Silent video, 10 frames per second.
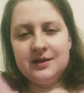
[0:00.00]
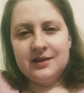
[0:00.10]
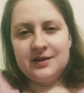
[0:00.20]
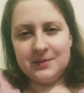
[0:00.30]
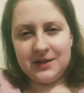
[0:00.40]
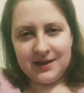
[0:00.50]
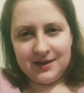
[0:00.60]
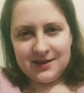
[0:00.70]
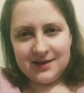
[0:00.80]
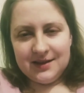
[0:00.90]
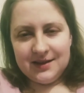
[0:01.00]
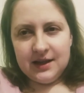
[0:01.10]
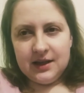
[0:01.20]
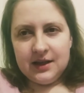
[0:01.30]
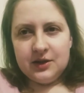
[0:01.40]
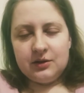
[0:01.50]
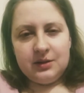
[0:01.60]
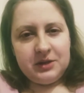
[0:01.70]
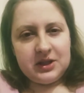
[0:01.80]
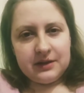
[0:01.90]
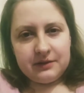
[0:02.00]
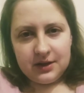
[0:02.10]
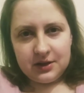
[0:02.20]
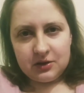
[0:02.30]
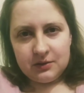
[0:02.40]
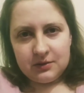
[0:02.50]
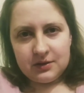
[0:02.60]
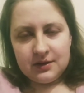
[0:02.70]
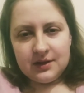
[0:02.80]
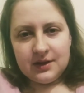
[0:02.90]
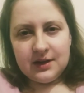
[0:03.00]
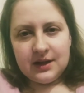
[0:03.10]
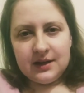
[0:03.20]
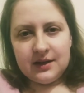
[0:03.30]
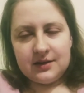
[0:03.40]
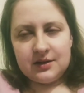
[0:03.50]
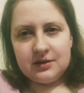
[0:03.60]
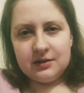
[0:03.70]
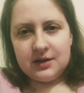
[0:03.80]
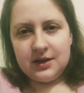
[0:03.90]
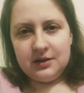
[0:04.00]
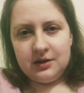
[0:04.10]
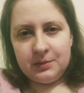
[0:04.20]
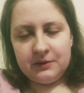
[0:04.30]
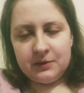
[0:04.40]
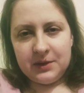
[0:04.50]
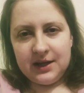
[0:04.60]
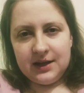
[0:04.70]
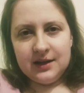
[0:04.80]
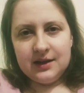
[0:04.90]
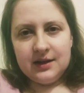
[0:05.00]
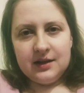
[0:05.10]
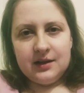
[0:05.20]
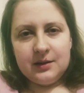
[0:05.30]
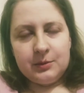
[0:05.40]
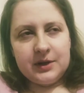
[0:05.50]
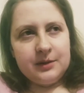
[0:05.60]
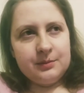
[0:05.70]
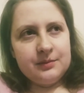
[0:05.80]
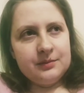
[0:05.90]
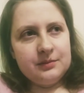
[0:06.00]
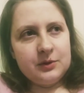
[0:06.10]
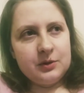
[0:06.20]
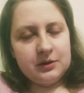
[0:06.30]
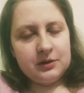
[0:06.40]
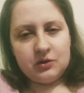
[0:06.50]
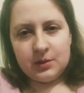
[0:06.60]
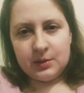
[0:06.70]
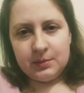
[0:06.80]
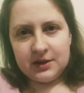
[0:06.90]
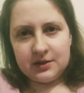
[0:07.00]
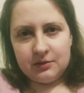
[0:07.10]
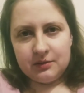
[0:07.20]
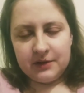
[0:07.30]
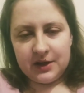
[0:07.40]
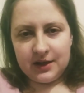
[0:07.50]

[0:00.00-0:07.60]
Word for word: something else. So it'll be several issues. This is not an easy topic for me, but I'm going to try my best to convey